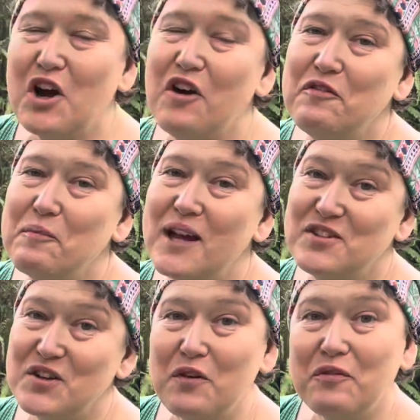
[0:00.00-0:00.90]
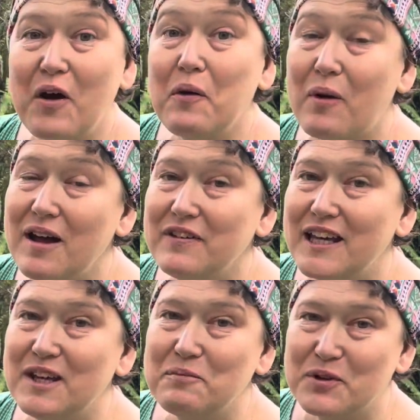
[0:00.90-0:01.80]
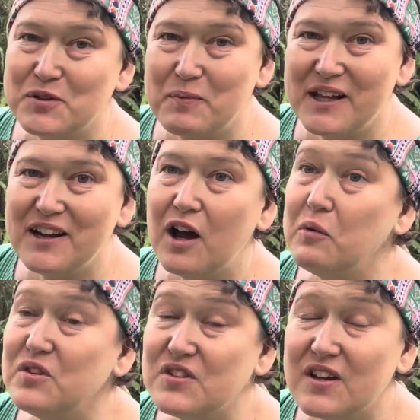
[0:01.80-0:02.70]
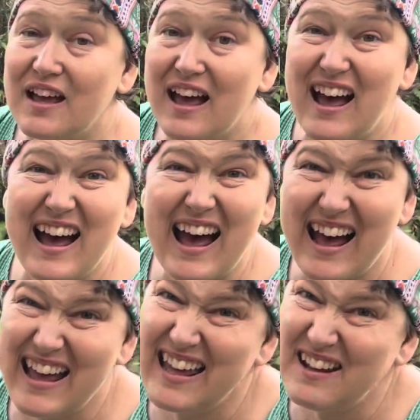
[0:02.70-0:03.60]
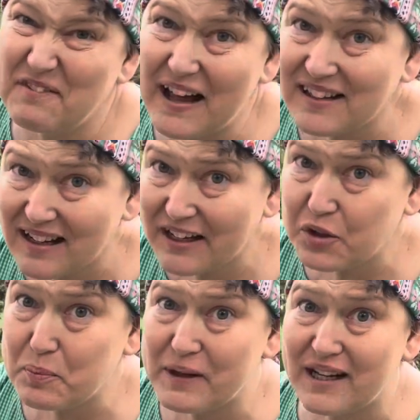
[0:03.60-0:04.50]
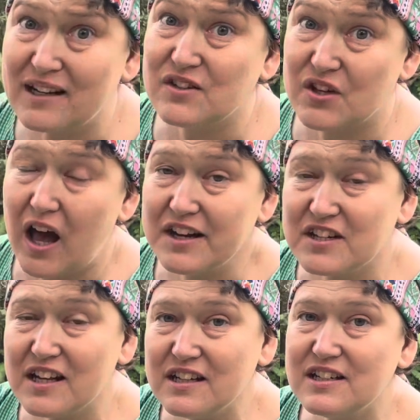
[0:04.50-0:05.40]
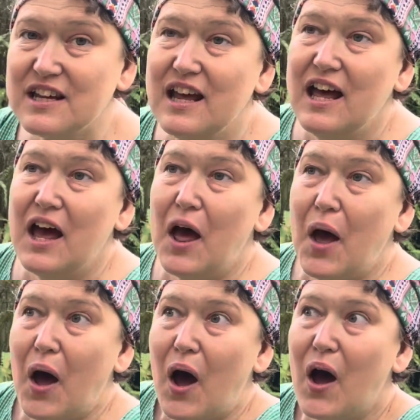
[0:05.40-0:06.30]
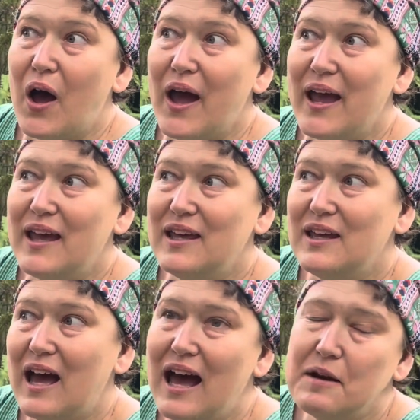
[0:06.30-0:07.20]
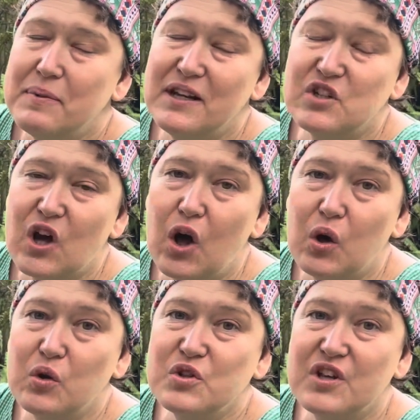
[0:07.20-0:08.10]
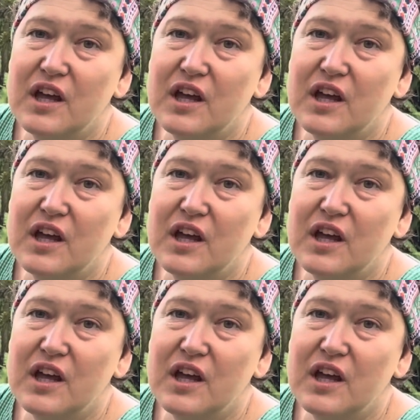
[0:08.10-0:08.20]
of myself arriving in Brisbane. I was, in fact, a little bit excited. I had been told